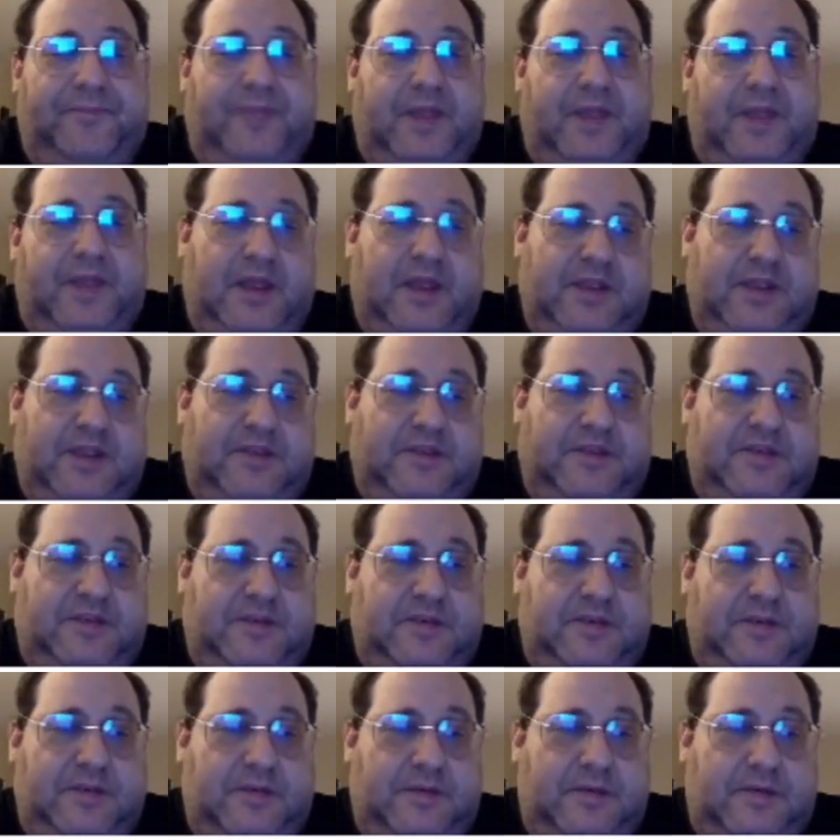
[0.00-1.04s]
is
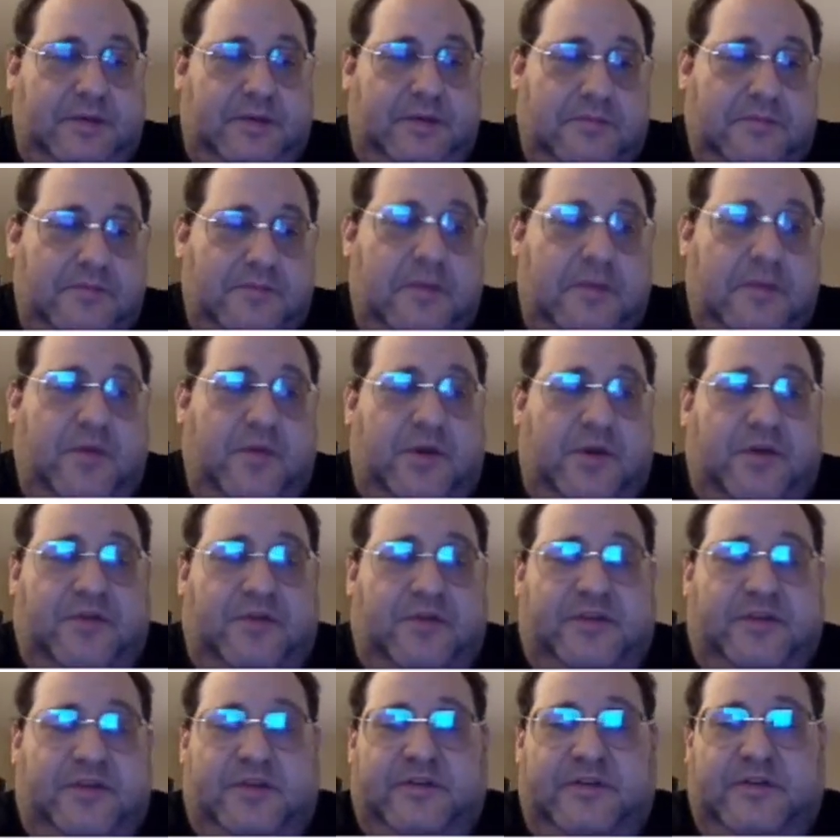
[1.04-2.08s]
memory
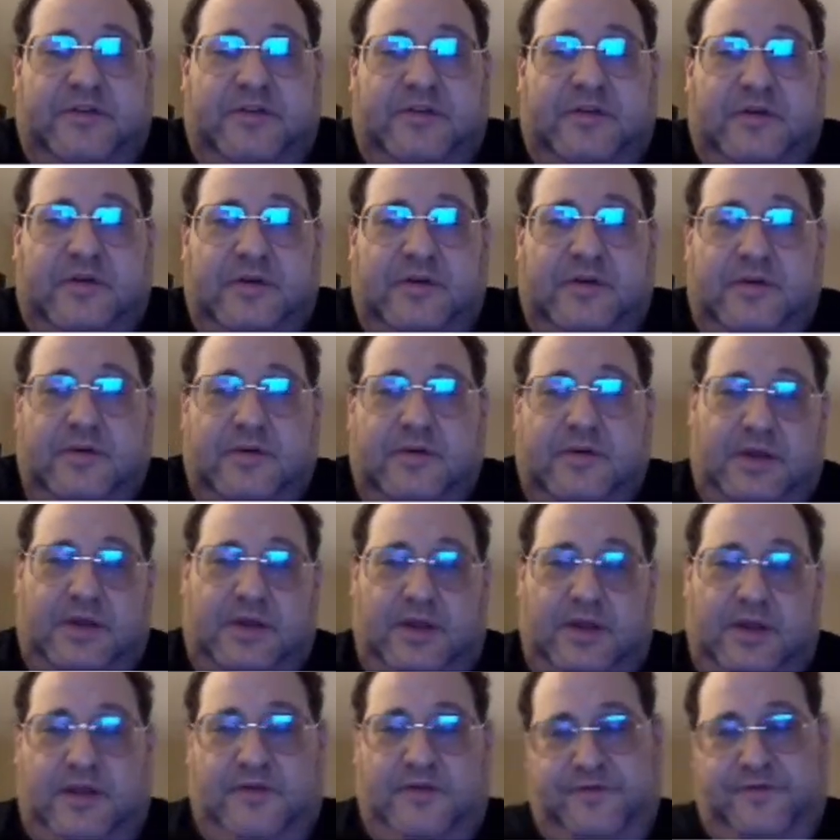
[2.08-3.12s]
usage.
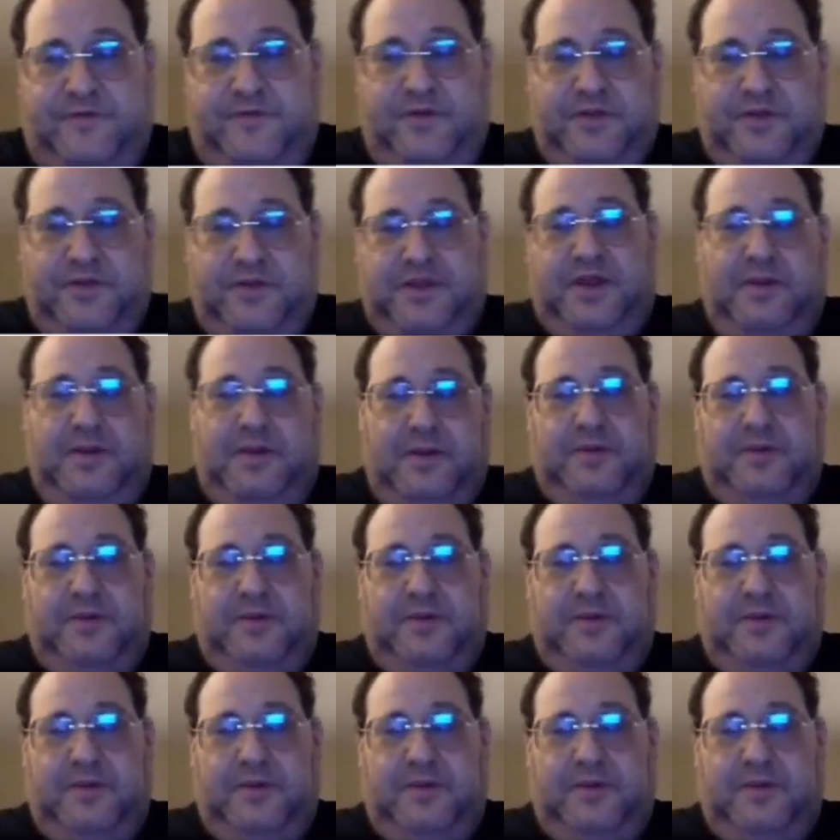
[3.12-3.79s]
If you think about